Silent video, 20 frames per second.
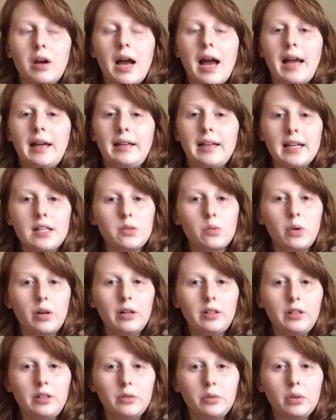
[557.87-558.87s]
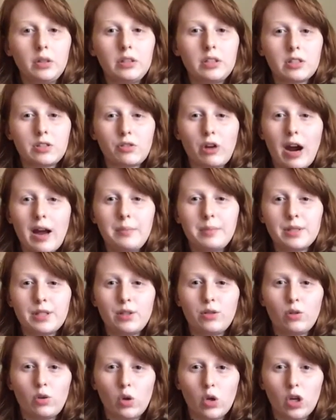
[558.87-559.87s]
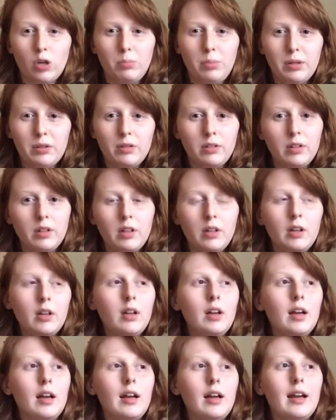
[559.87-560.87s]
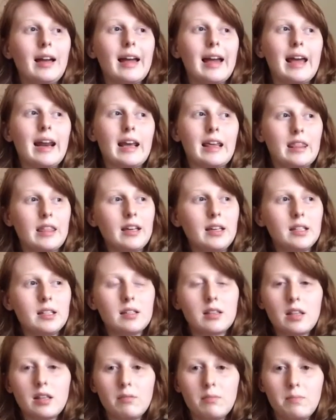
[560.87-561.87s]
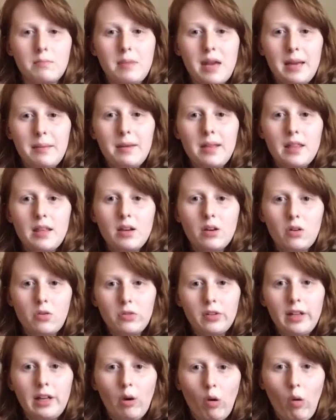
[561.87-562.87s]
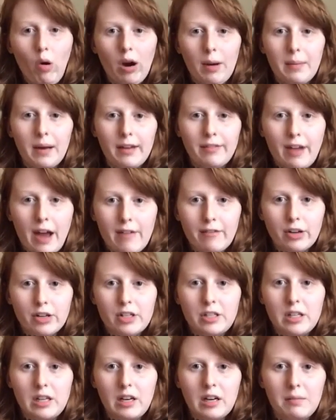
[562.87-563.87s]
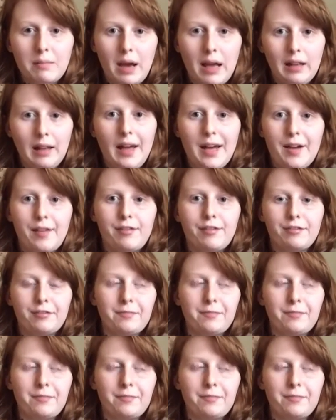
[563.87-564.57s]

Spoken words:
I guess what you would describe as an orb. And I think it's maybe the only orb I've ever seen in my life.